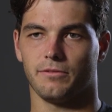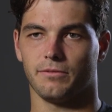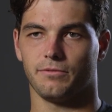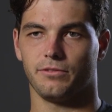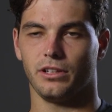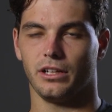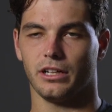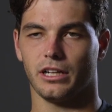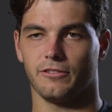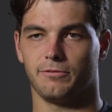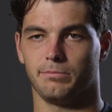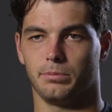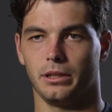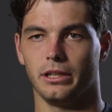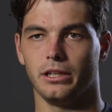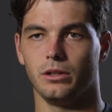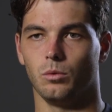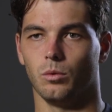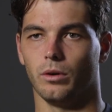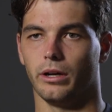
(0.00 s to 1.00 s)
feel like I've
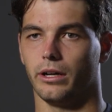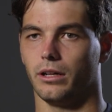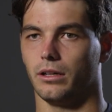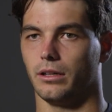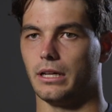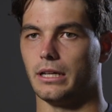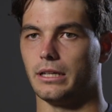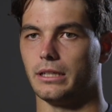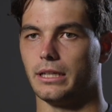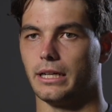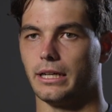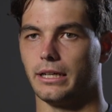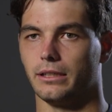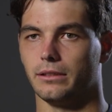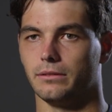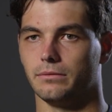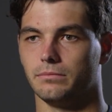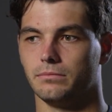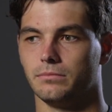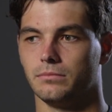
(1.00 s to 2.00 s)
played well at
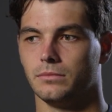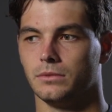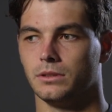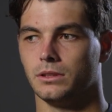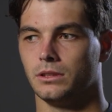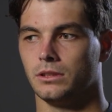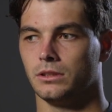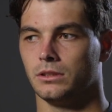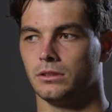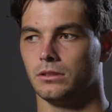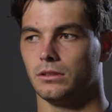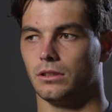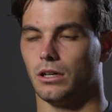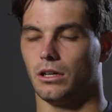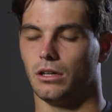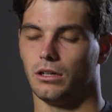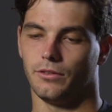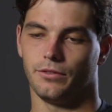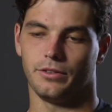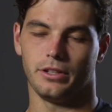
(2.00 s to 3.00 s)

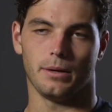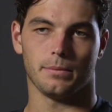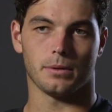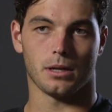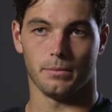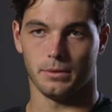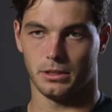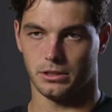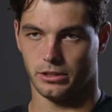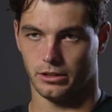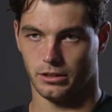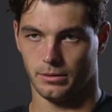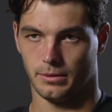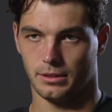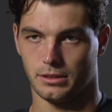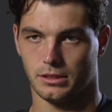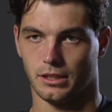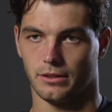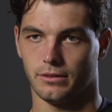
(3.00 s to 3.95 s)
all of the upcoming tournaments.